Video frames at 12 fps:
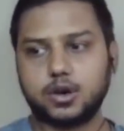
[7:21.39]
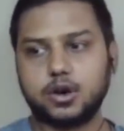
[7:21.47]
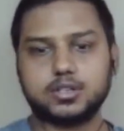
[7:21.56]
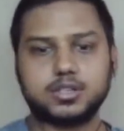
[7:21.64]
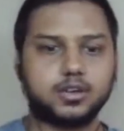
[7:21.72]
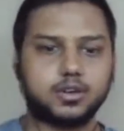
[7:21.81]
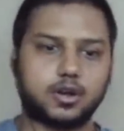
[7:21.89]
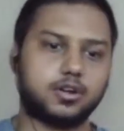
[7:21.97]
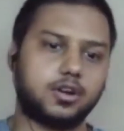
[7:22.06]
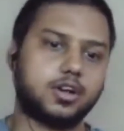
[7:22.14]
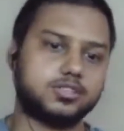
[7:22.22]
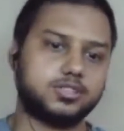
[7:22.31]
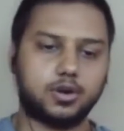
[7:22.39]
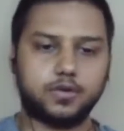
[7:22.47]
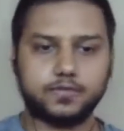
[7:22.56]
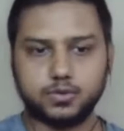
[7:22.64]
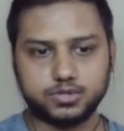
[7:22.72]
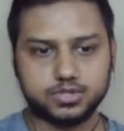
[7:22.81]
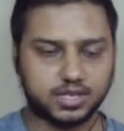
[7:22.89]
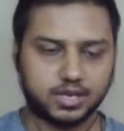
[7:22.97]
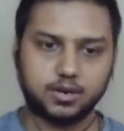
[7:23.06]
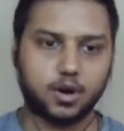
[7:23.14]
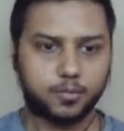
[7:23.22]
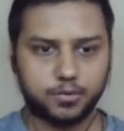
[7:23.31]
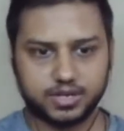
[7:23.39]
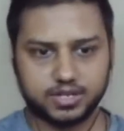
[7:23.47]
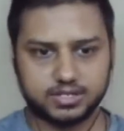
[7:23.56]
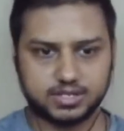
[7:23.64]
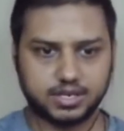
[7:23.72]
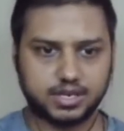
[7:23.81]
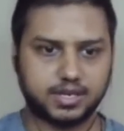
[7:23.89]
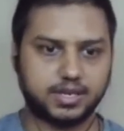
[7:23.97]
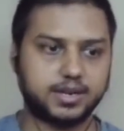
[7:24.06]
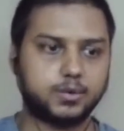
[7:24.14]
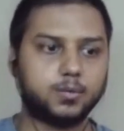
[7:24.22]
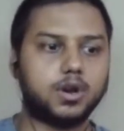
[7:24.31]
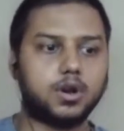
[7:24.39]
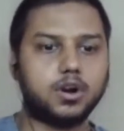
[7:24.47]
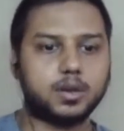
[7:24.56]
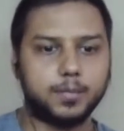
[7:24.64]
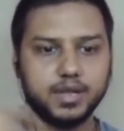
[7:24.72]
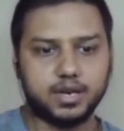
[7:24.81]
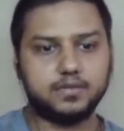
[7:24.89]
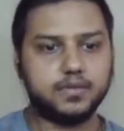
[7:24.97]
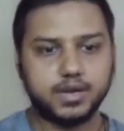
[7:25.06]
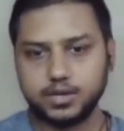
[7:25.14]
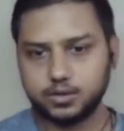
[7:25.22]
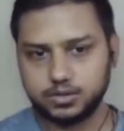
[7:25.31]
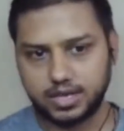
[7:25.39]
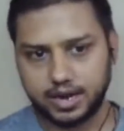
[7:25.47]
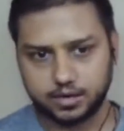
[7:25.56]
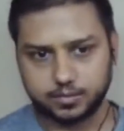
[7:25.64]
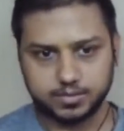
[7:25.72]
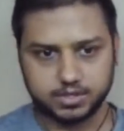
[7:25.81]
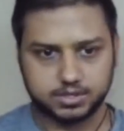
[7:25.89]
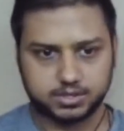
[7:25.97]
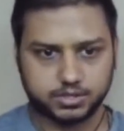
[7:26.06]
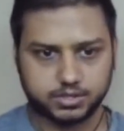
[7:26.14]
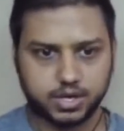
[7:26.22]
or the chronology of those 10 components clear it will not benefit you that much